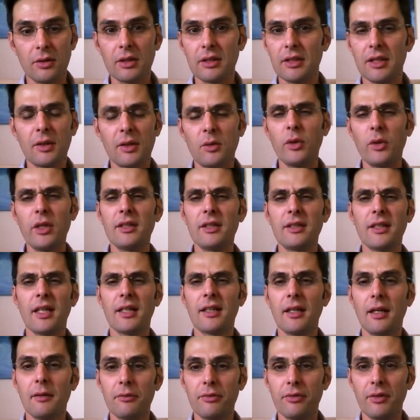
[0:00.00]
I was like, where does that
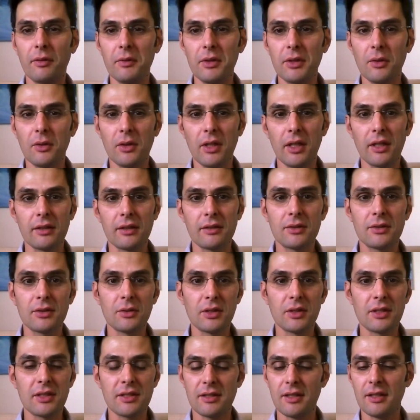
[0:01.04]
come from?
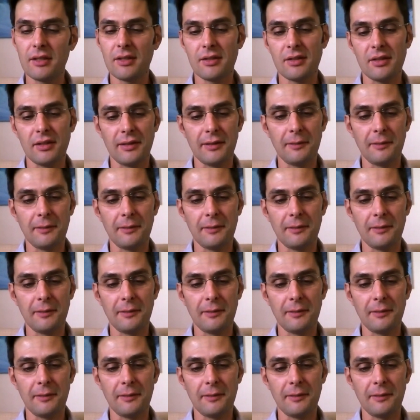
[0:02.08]
So it's